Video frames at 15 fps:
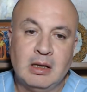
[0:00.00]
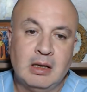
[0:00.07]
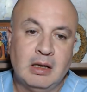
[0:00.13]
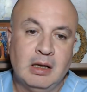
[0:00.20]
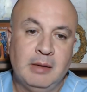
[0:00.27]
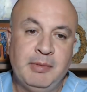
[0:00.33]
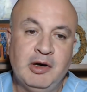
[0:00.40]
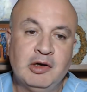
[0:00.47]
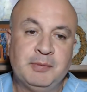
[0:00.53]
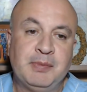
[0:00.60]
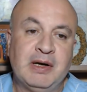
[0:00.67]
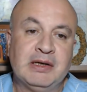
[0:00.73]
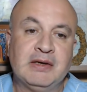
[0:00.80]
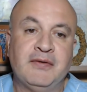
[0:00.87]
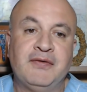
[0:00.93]
About
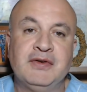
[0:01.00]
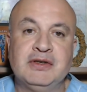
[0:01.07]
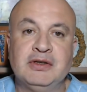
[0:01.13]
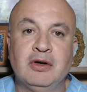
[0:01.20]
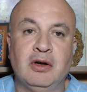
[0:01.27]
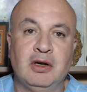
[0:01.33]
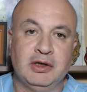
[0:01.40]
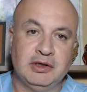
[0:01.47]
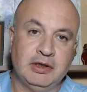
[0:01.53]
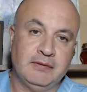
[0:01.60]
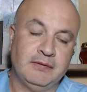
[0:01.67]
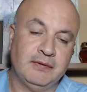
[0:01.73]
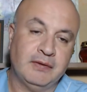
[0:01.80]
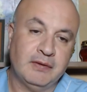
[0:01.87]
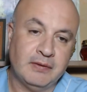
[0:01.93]
pathophysiology
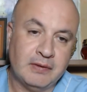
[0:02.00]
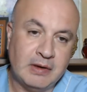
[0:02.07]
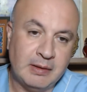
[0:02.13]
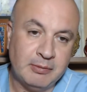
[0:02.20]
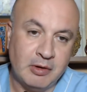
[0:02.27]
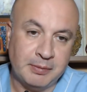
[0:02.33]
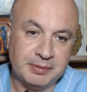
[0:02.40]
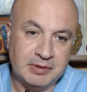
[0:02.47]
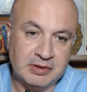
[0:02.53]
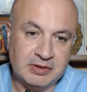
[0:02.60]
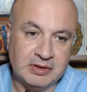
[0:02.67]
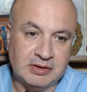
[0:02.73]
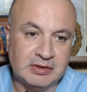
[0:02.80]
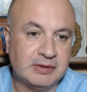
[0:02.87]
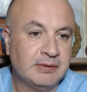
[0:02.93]
of
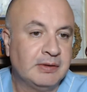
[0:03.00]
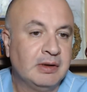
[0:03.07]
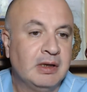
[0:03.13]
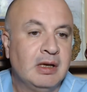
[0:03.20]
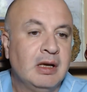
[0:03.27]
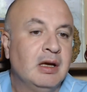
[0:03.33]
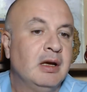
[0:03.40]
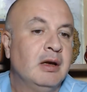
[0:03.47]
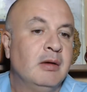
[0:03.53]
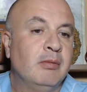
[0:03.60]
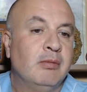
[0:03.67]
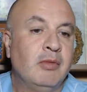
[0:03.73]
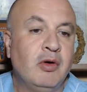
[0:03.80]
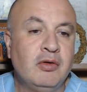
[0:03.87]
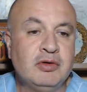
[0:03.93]
hemoptysis.
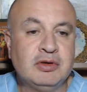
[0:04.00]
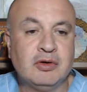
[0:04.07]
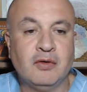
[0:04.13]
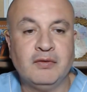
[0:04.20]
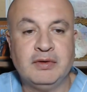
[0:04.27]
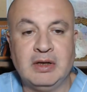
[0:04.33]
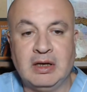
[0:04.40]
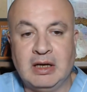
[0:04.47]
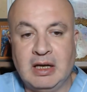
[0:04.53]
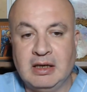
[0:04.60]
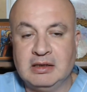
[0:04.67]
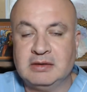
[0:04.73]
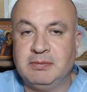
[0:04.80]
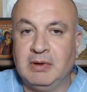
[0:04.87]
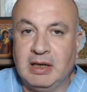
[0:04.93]
Most of the
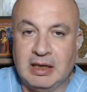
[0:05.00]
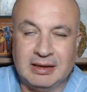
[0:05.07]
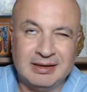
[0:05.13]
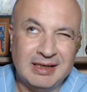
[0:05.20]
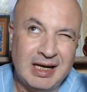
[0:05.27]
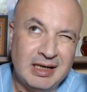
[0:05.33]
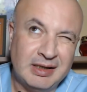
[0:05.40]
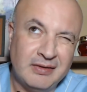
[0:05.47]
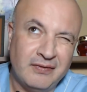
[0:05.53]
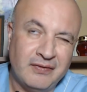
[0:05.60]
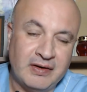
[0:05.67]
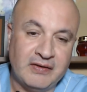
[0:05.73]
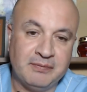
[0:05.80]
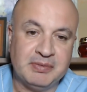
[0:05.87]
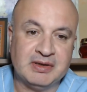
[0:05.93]
lungs blood,
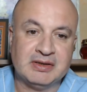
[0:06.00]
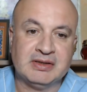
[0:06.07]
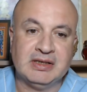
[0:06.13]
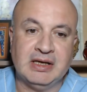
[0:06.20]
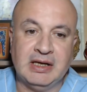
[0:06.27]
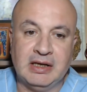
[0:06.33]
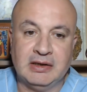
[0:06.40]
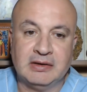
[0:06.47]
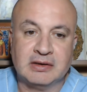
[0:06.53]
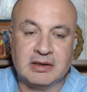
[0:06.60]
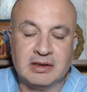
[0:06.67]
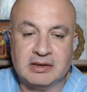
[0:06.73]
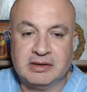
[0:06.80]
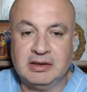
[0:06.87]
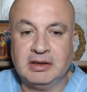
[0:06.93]
95%,
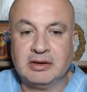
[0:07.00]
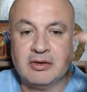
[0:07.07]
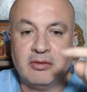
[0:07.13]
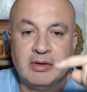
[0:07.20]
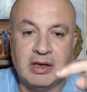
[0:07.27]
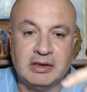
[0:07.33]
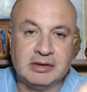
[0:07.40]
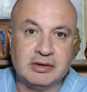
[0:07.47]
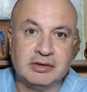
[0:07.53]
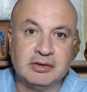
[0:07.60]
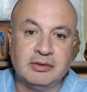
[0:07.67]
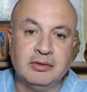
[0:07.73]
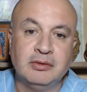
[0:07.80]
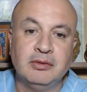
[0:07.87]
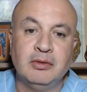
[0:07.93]
circulates
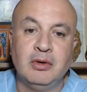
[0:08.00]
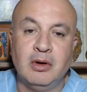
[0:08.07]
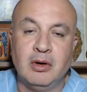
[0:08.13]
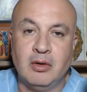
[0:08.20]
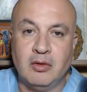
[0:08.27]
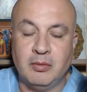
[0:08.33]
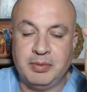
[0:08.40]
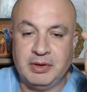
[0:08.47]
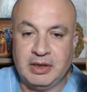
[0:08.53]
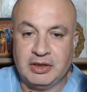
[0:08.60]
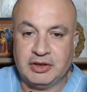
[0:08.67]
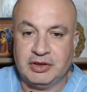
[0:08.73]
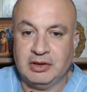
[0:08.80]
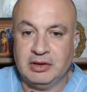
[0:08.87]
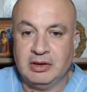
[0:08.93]
through low
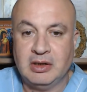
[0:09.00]
pressure